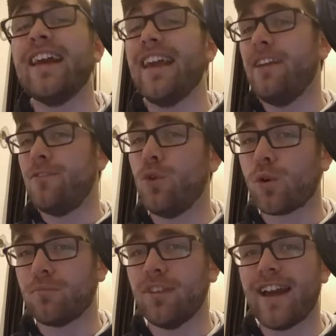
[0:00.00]
if your
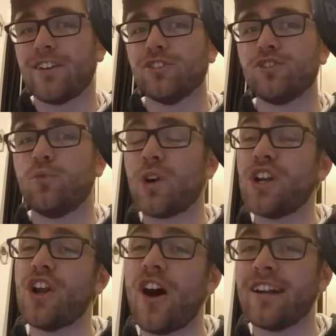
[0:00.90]
players were
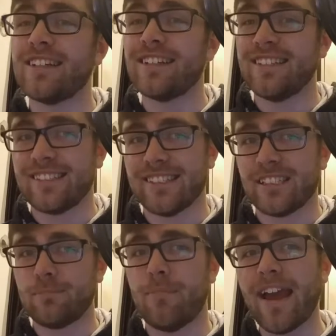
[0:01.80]
not
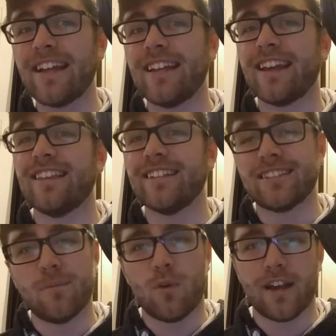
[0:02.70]
suspecting that
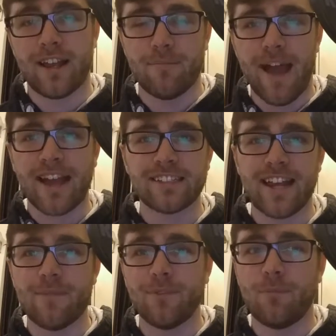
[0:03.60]
someone had
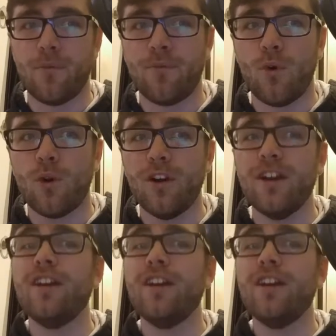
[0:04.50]
backstabbed them before,